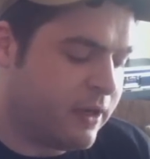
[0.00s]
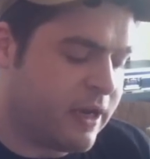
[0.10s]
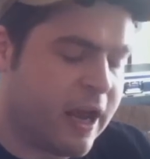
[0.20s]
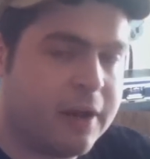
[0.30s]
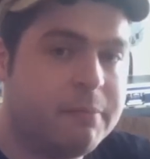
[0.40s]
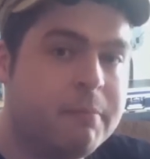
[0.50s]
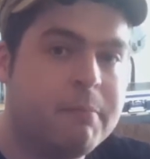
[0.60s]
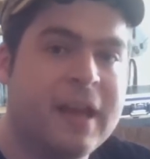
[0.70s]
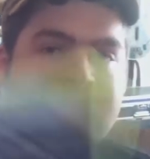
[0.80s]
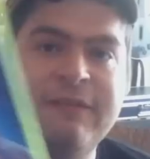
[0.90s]
you know,
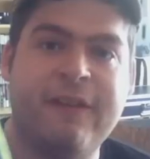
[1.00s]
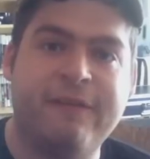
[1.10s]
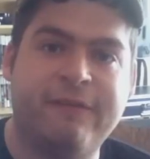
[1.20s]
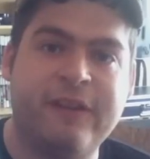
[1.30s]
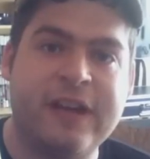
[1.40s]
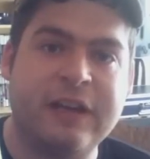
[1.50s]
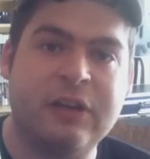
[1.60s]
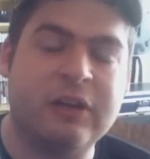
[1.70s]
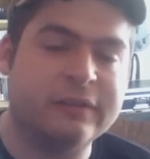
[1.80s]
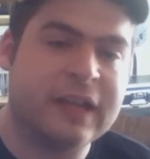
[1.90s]
Mass Effect three
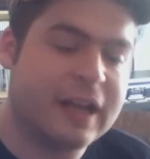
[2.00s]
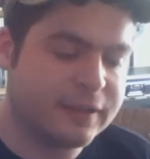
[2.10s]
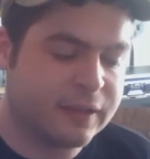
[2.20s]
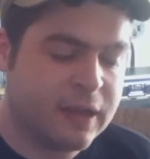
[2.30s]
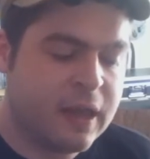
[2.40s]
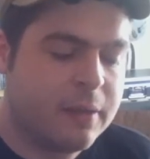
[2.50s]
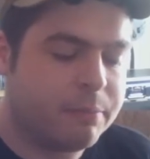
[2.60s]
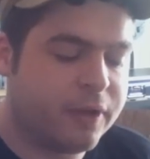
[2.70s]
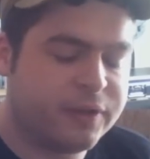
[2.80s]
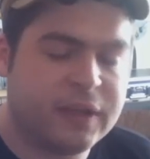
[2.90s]
and all that.
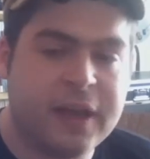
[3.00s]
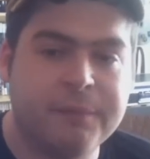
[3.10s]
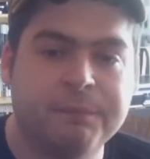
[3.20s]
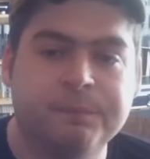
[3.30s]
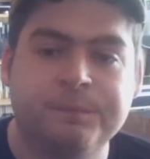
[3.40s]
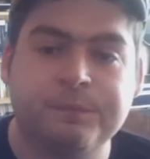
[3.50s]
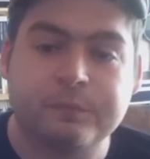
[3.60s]
But, um,